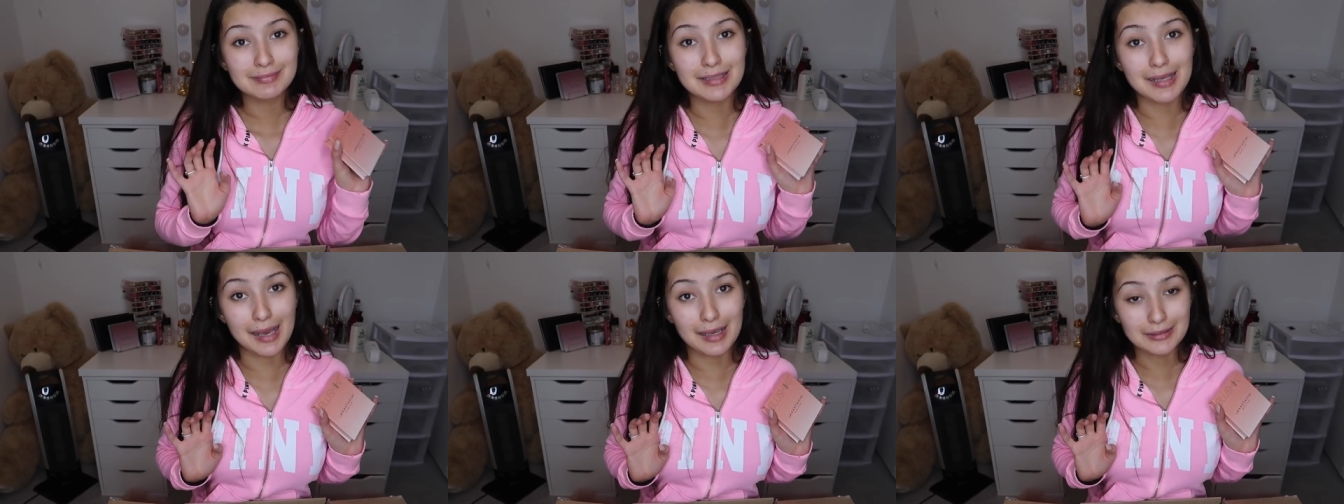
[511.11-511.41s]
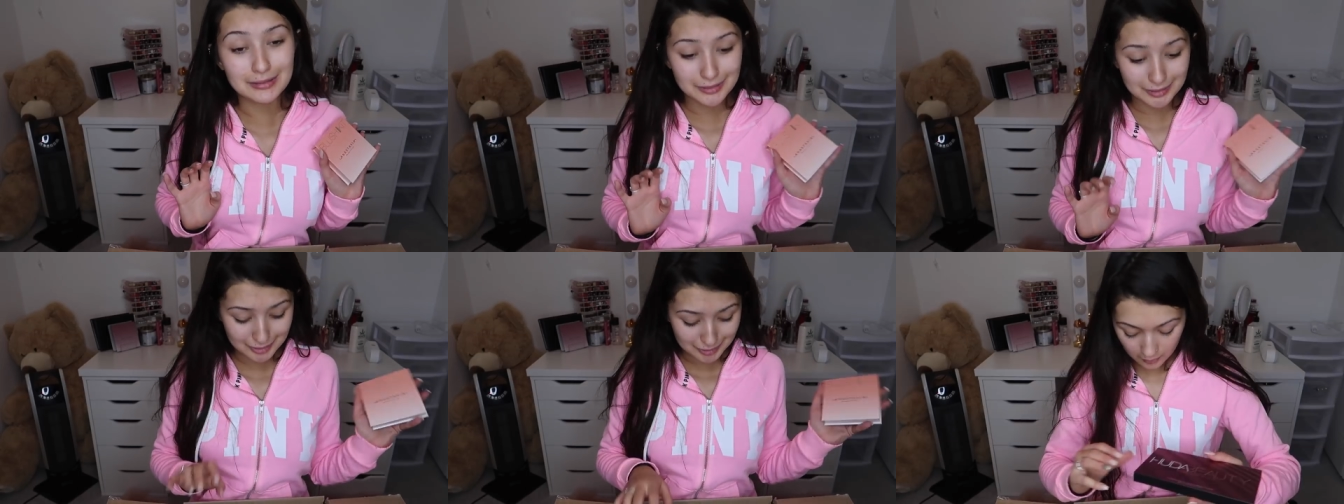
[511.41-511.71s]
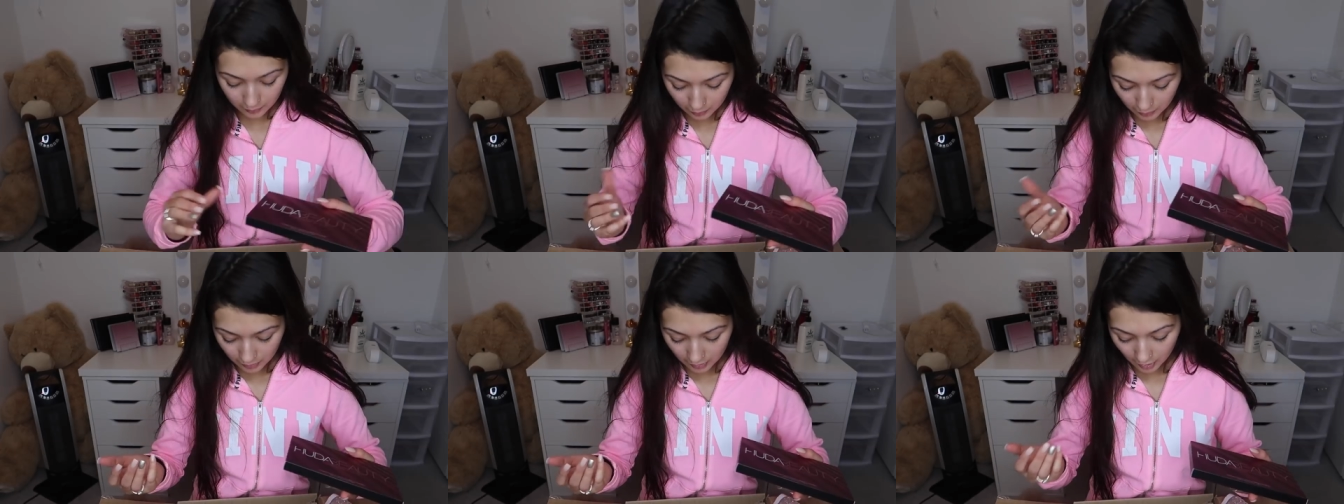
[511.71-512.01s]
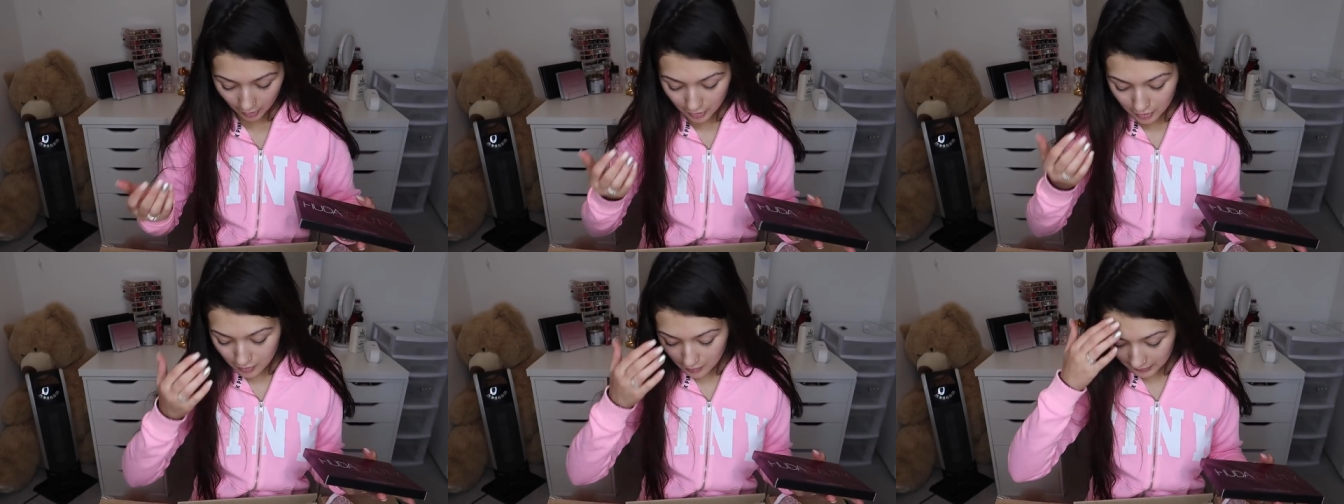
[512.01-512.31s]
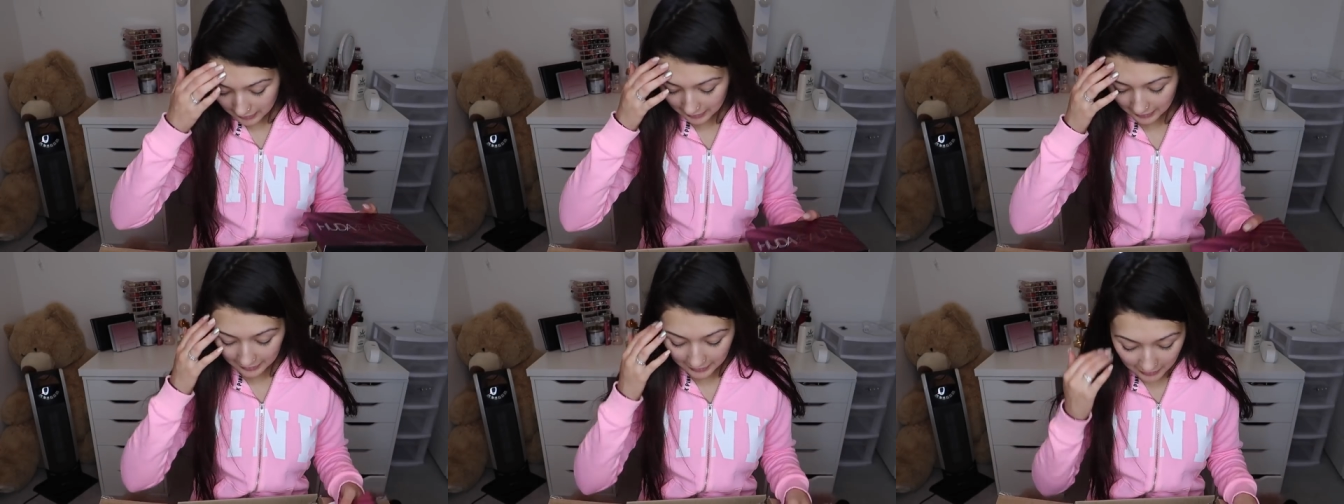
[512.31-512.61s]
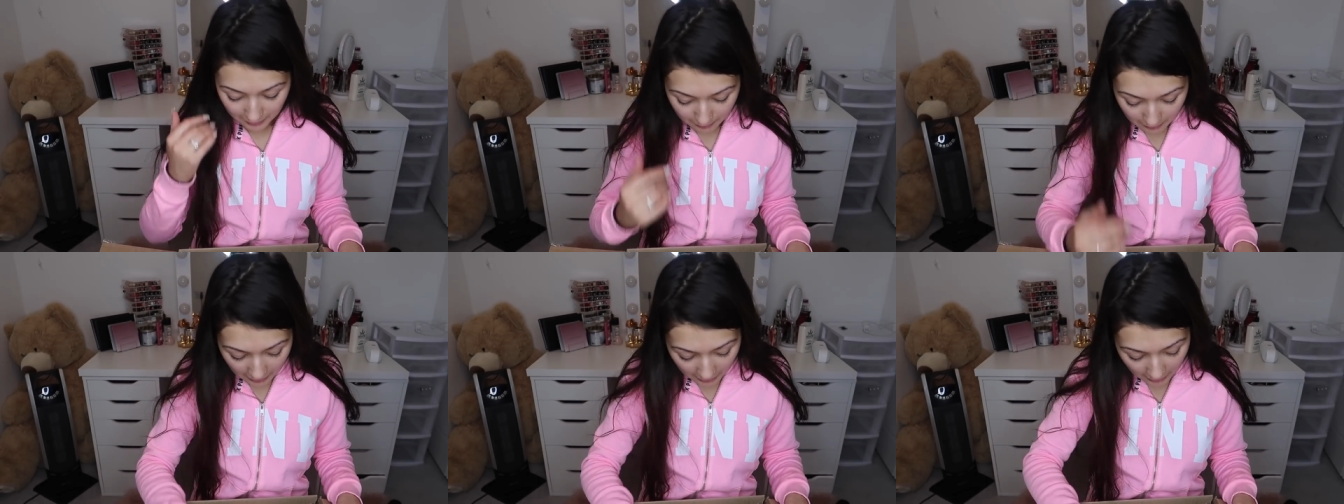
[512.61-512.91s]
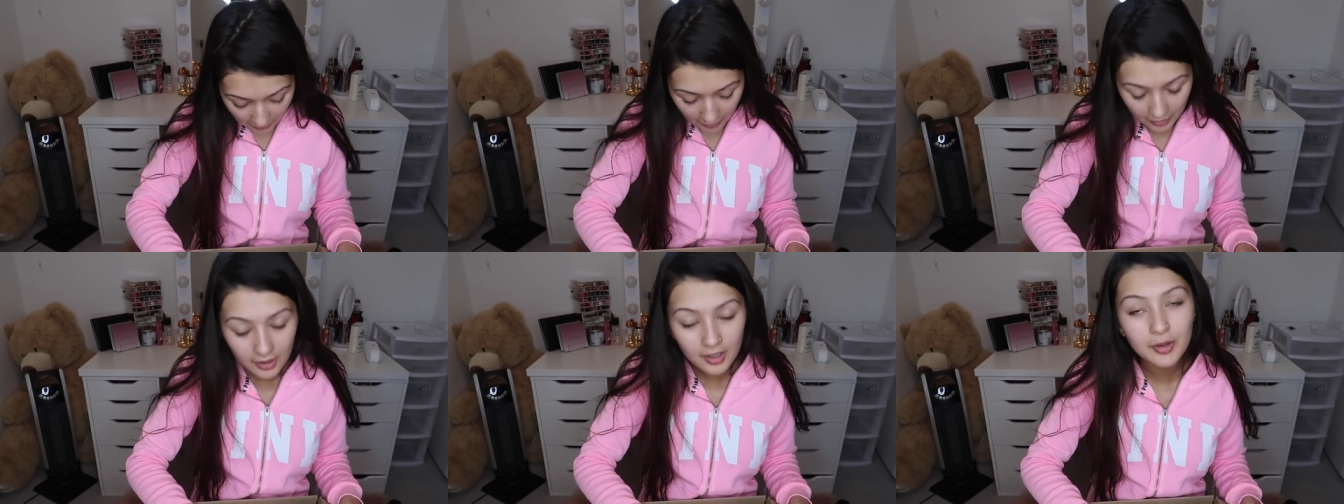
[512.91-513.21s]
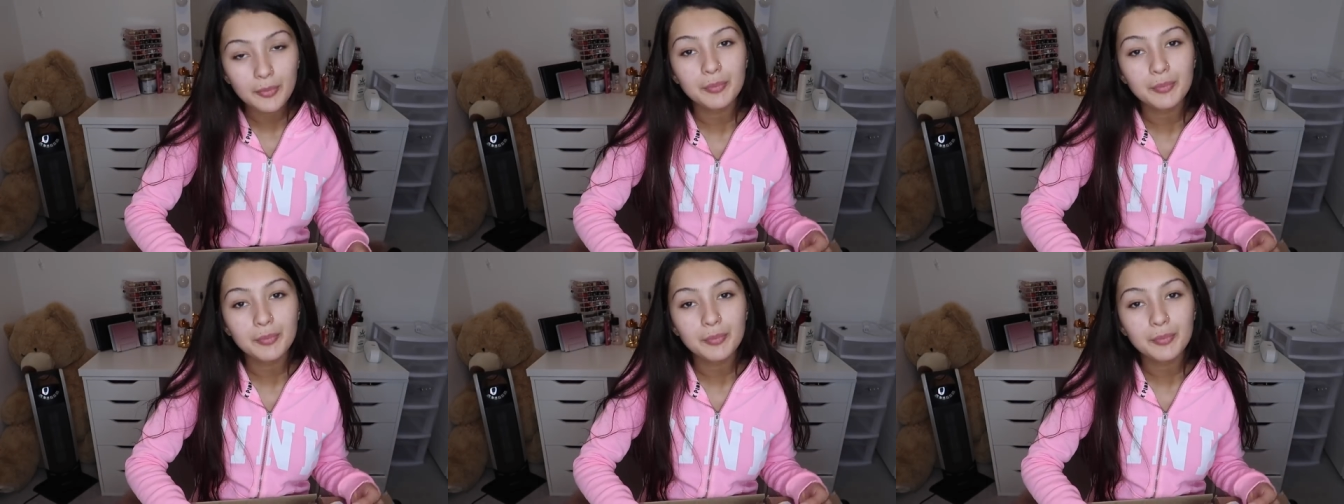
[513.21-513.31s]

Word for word: Yes. Are you kidding me?